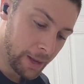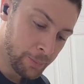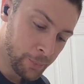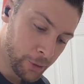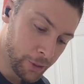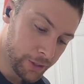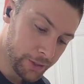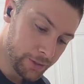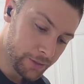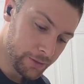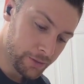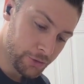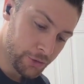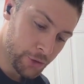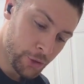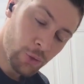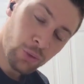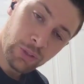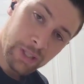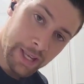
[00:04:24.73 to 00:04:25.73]
I put
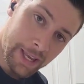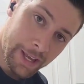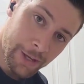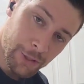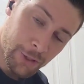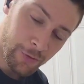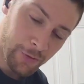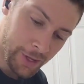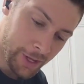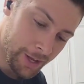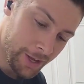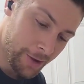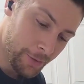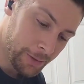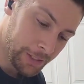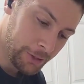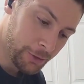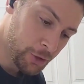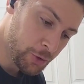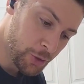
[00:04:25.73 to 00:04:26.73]
two layers over here
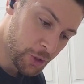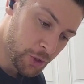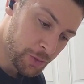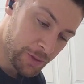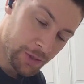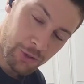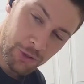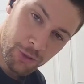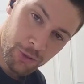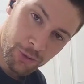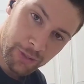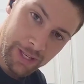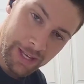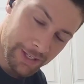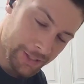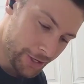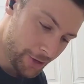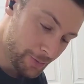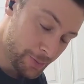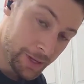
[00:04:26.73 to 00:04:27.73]
when it was supposed to be two
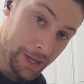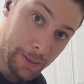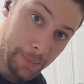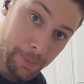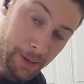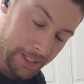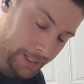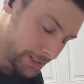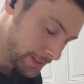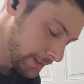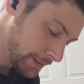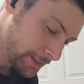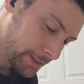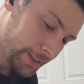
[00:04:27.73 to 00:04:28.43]
layers up here, but